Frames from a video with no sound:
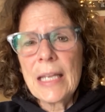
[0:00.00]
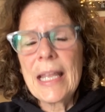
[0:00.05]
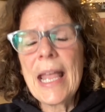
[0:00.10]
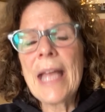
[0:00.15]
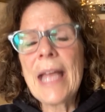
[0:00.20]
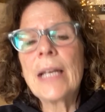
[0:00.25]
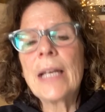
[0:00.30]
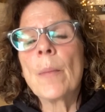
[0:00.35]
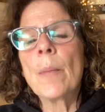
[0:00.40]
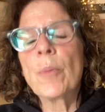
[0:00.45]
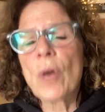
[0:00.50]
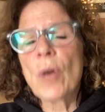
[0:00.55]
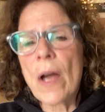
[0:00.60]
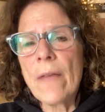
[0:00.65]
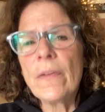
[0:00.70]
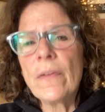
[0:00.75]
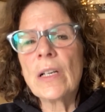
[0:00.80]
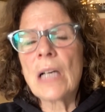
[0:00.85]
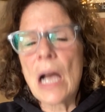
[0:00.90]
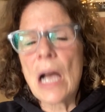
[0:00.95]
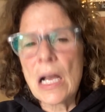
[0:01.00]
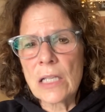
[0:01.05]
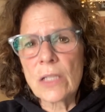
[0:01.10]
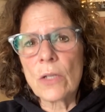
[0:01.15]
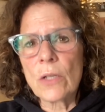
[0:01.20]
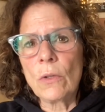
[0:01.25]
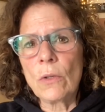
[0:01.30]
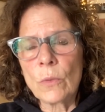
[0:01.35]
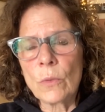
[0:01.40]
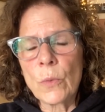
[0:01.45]
get a private
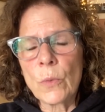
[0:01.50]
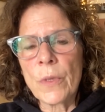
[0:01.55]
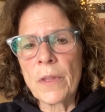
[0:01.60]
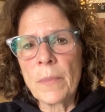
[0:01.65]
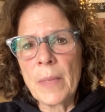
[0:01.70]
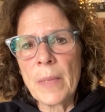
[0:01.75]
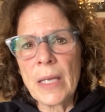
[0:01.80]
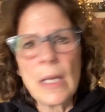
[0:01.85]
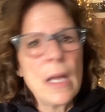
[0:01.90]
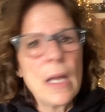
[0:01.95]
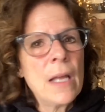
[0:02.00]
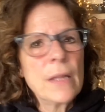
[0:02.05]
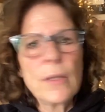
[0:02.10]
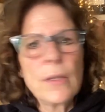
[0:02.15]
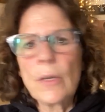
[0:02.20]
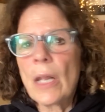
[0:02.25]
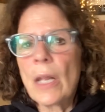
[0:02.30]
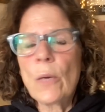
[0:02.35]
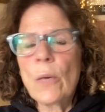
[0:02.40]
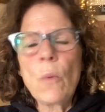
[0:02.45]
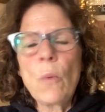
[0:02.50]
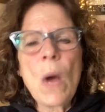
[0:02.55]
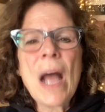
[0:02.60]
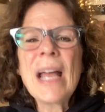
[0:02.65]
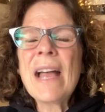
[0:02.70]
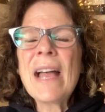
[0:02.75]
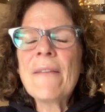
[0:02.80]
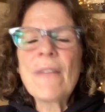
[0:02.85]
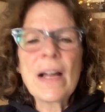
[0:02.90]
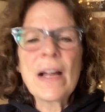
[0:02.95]
consult with me, they're like,
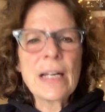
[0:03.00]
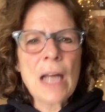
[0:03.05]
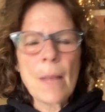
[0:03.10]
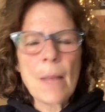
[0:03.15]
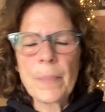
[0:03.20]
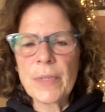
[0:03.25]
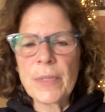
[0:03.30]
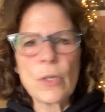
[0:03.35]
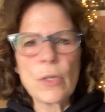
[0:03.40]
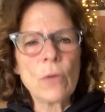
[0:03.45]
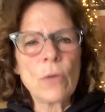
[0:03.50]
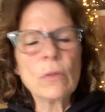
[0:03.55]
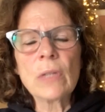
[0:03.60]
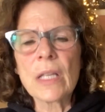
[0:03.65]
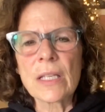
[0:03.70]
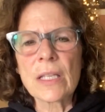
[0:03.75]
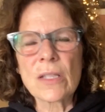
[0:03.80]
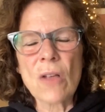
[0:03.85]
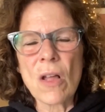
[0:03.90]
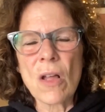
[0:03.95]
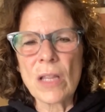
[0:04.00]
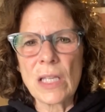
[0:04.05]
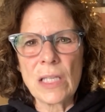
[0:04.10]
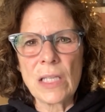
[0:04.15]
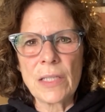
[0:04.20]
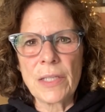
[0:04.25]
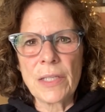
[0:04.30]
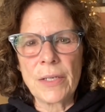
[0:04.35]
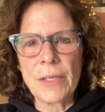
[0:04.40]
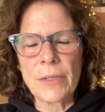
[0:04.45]
why have I not been told this all
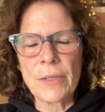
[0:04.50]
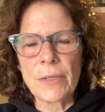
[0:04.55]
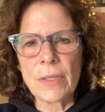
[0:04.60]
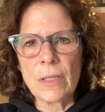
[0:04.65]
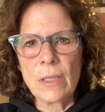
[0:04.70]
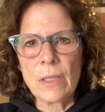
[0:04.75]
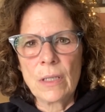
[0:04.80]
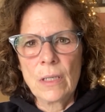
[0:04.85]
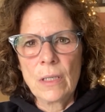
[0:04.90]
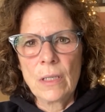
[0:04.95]
these years?